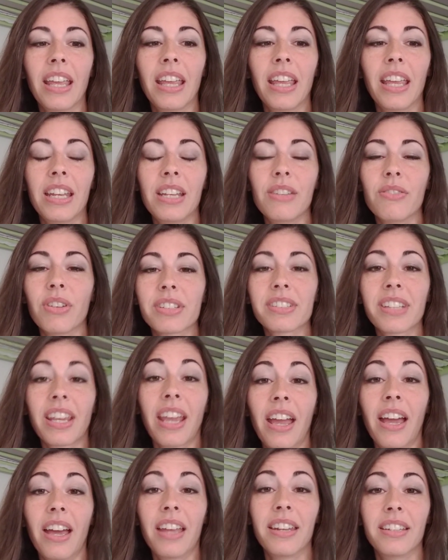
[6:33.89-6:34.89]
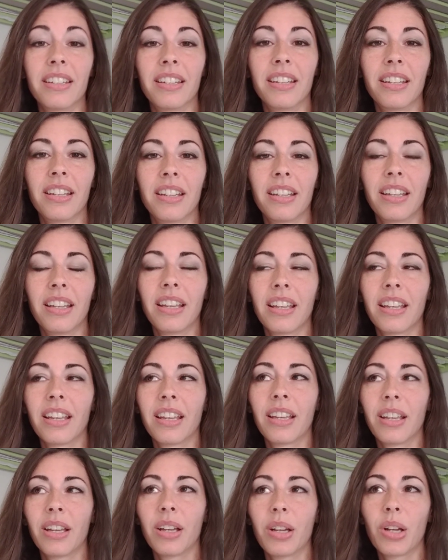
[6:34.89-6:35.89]
any of us can.
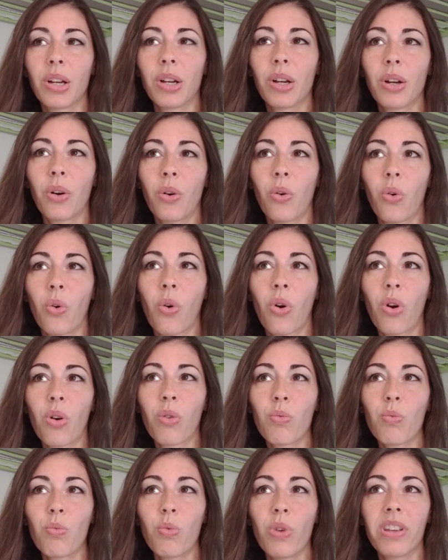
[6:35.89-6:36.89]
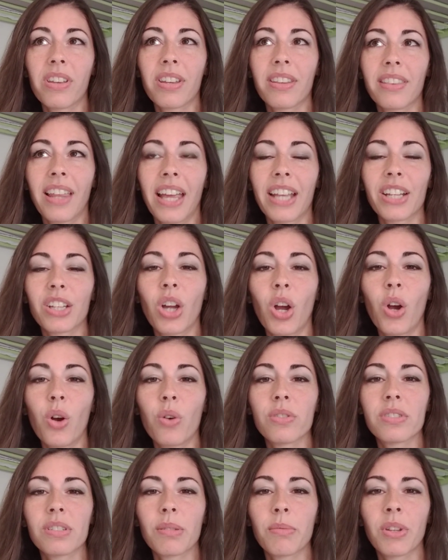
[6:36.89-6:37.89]
Or we can let go
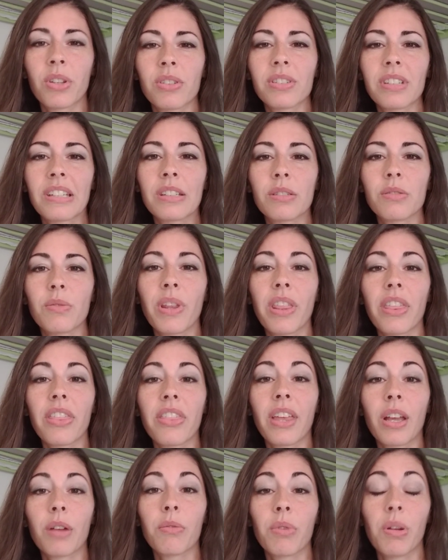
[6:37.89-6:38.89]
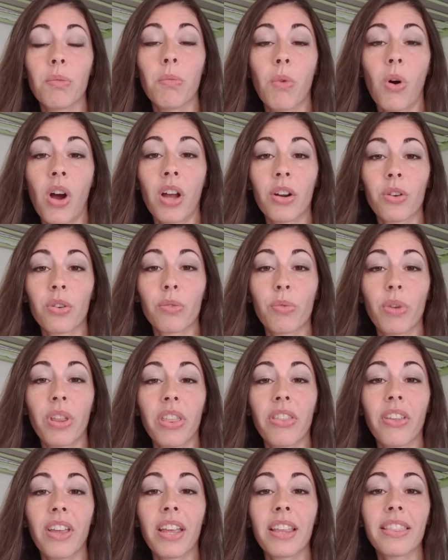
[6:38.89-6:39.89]
of some of the things we think we want or we
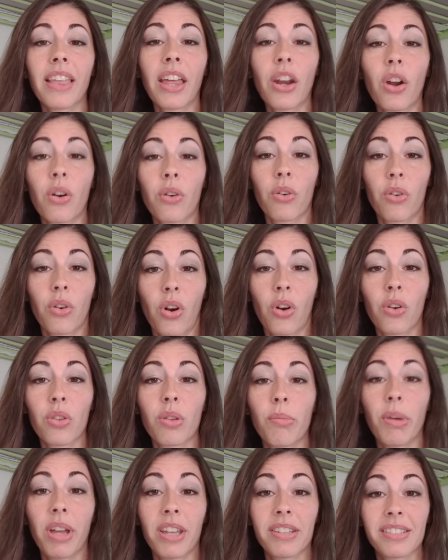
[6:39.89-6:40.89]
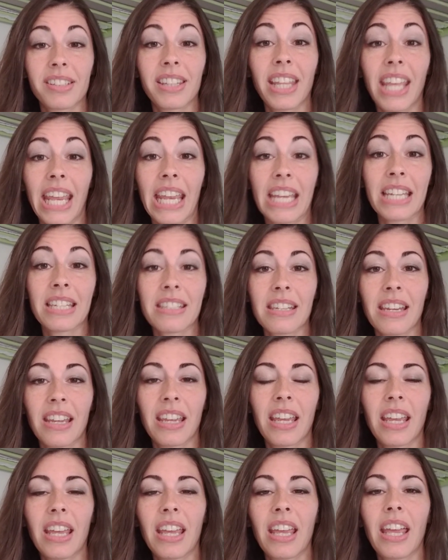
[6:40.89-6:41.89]
think that are, are the best things
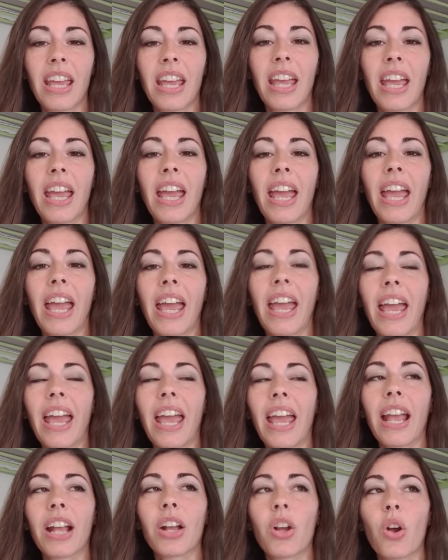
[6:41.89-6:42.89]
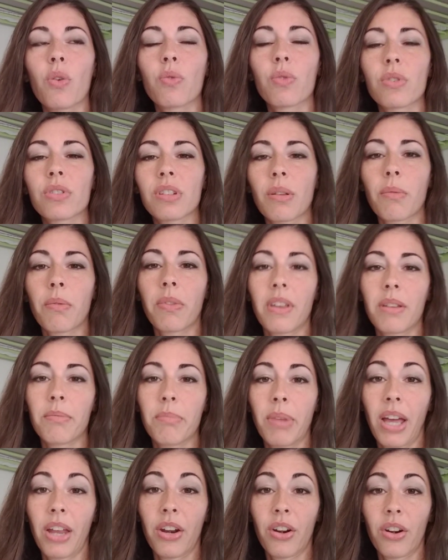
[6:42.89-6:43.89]
and go for something
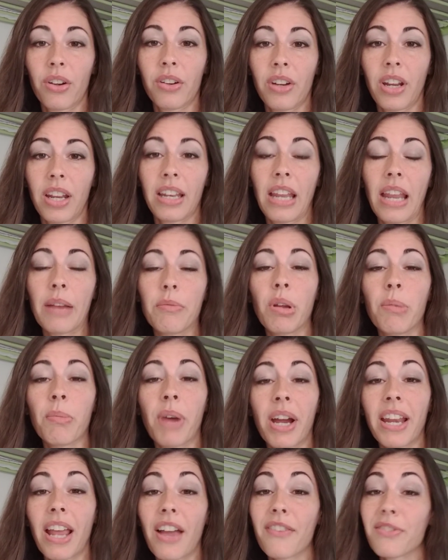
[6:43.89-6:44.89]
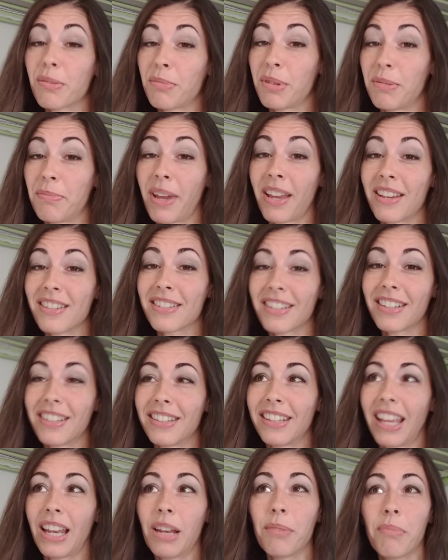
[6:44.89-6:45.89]
better. And, and we might have to be patient
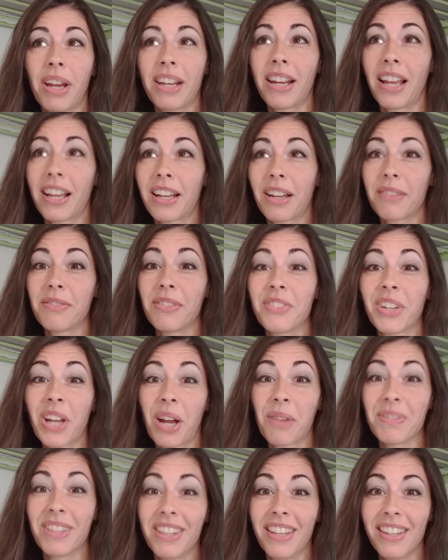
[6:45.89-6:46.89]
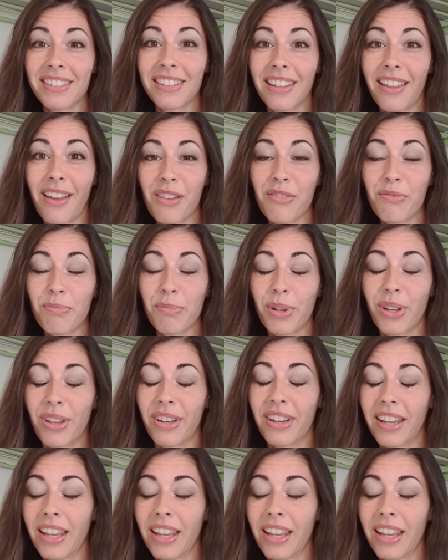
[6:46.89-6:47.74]
and it might not come come in this life, but